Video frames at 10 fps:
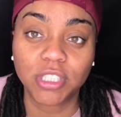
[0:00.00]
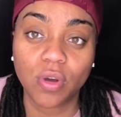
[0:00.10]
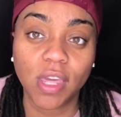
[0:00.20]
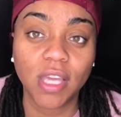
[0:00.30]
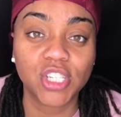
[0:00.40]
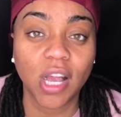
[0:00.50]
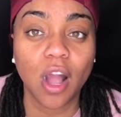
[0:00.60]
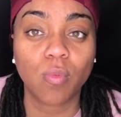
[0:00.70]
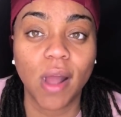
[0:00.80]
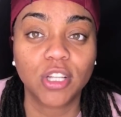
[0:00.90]
So again, check
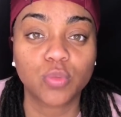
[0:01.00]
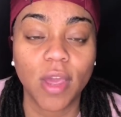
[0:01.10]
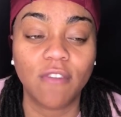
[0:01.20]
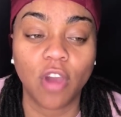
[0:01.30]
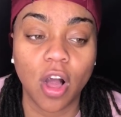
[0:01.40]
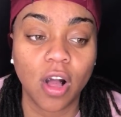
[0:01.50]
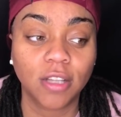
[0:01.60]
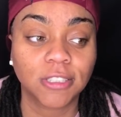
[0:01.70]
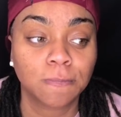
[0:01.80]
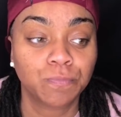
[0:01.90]
out Rhonda's Ray of
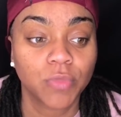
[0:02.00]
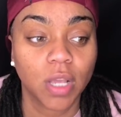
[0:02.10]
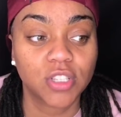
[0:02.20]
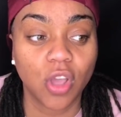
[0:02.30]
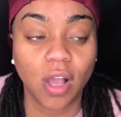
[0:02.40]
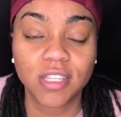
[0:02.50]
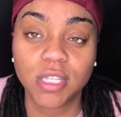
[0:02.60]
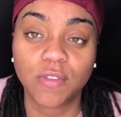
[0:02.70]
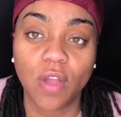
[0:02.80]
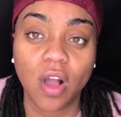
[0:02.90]
Vlogs so y'all can see
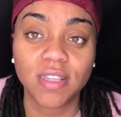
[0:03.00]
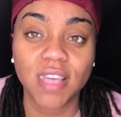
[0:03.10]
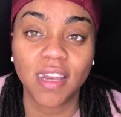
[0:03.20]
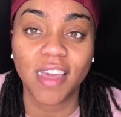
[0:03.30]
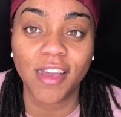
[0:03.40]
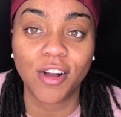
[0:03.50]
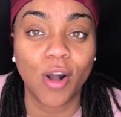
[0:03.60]
this vlog in San Diego.